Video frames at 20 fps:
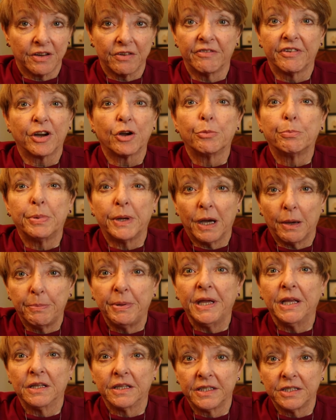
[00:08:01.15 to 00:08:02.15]
They're very
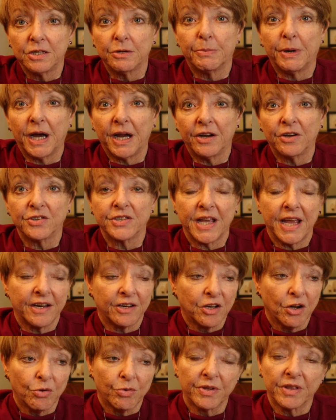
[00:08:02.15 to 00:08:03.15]
appealing to buyers
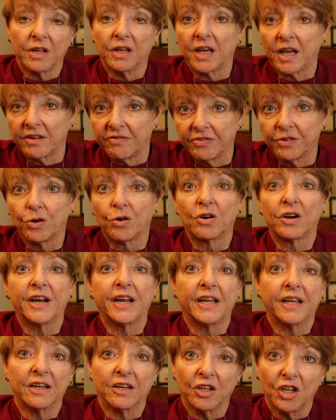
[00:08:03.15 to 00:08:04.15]
and go with a lot of
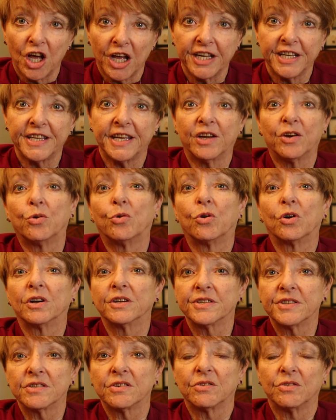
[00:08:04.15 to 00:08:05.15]
flooring and a lot of
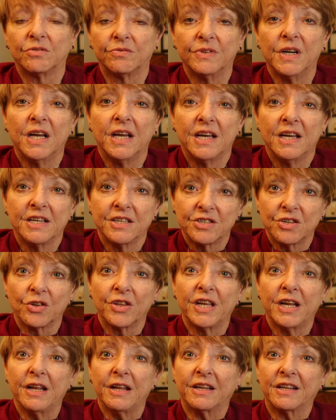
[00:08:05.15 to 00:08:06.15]
decor, so
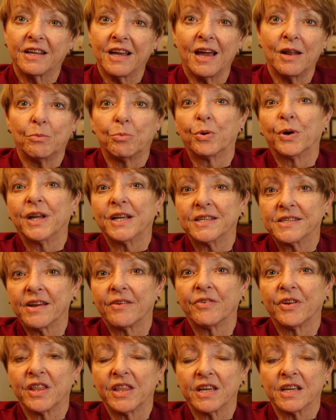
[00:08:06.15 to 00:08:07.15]
that it kind of brings
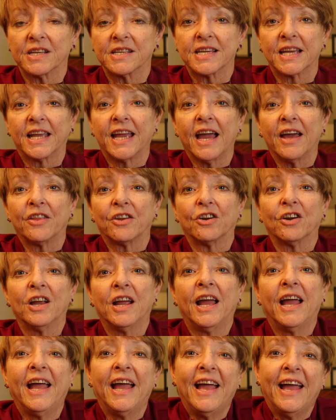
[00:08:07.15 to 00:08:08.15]
everything together.
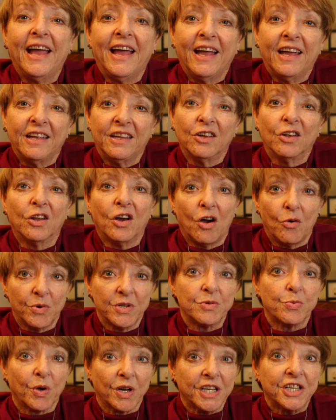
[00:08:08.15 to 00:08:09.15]
You'll
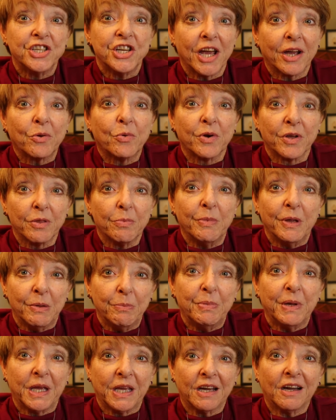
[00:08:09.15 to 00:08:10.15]
always want to check with me
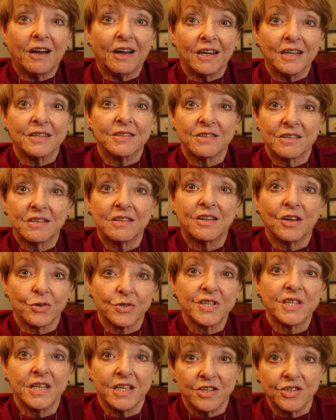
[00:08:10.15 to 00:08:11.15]
because
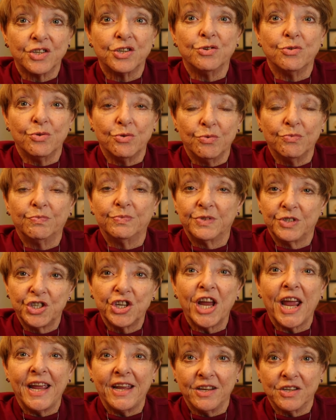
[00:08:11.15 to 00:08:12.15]
those things do
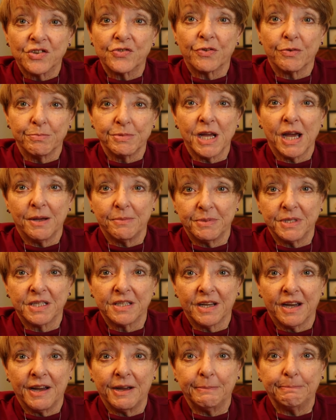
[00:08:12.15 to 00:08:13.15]
change from time to
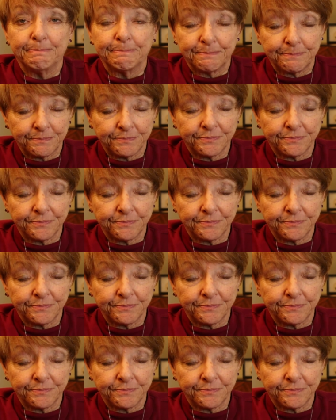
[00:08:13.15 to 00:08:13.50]
time.